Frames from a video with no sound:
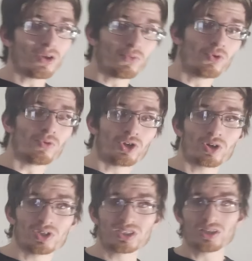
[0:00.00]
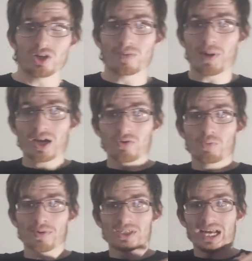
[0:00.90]
It will your body will
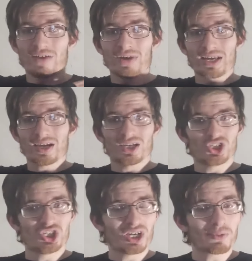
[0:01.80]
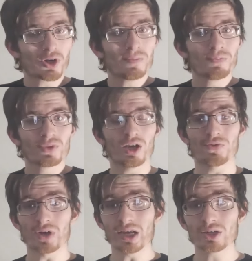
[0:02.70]
pretty much have like a shimmer
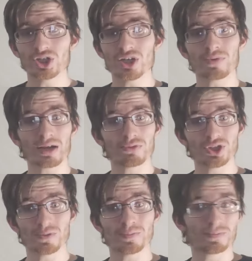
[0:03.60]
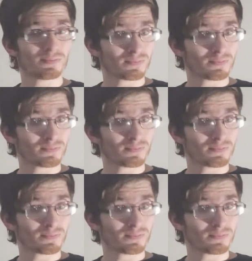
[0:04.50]
of your energy around you.